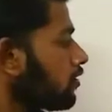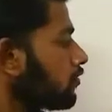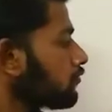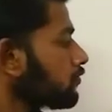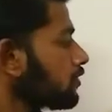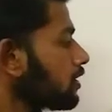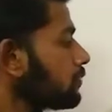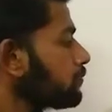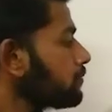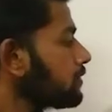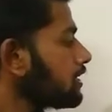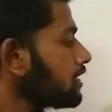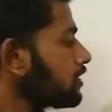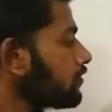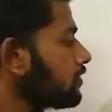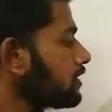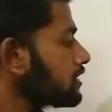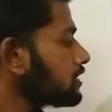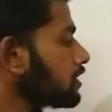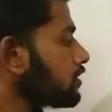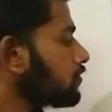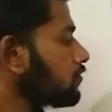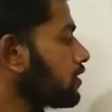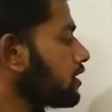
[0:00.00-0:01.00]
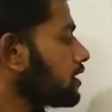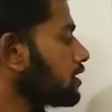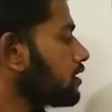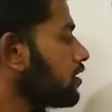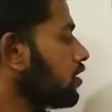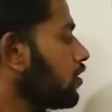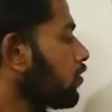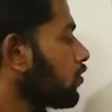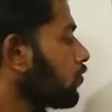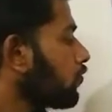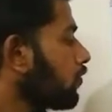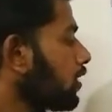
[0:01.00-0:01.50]
From the equation 1,
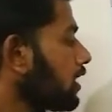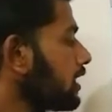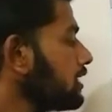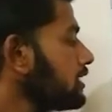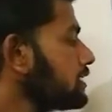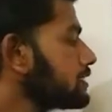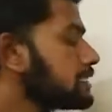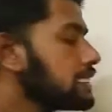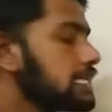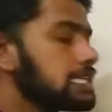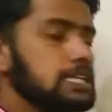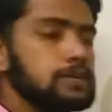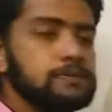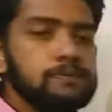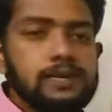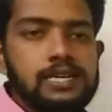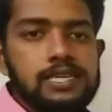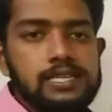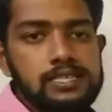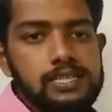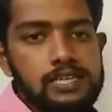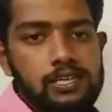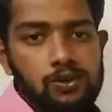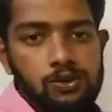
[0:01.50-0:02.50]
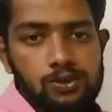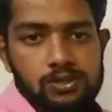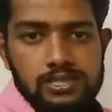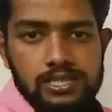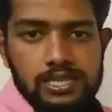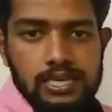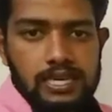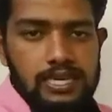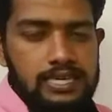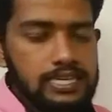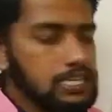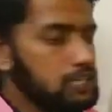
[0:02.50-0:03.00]
y is nothing but the
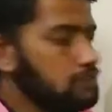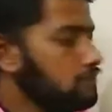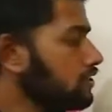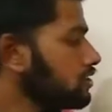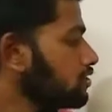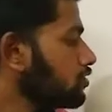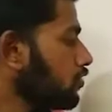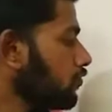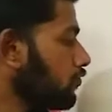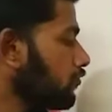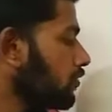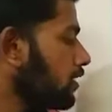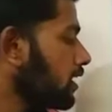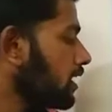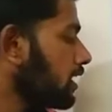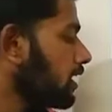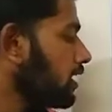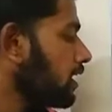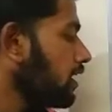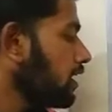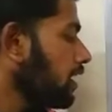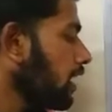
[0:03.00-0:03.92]
cosecant inverse of y.